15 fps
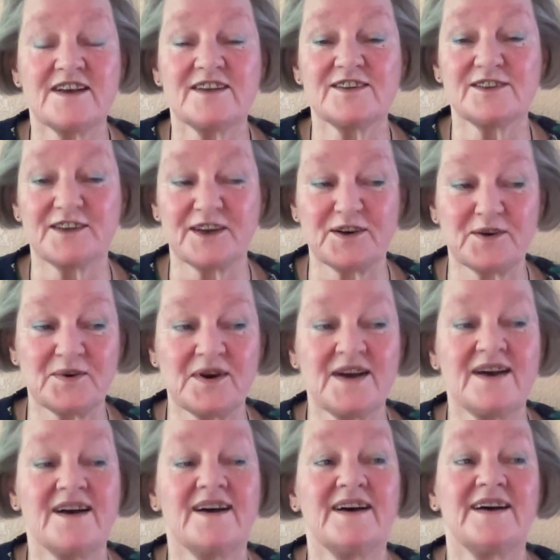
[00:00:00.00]
So
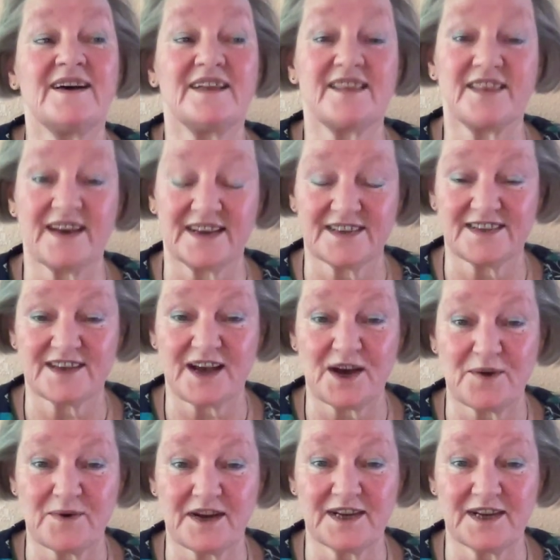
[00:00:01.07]
that's how